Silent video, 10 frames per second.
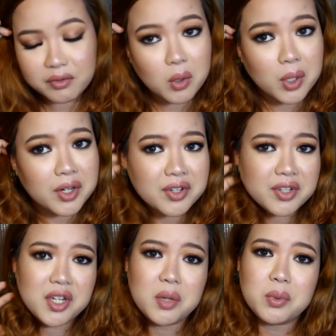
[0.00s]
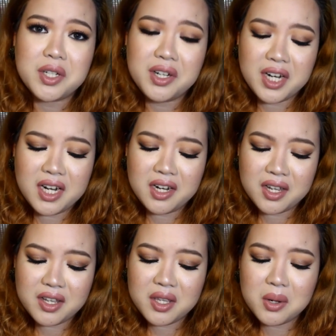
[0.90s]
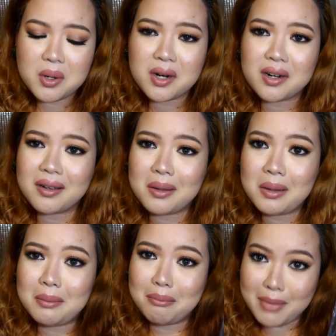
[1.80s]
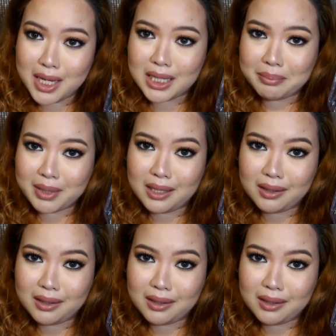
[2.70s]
of course, you would need your makeup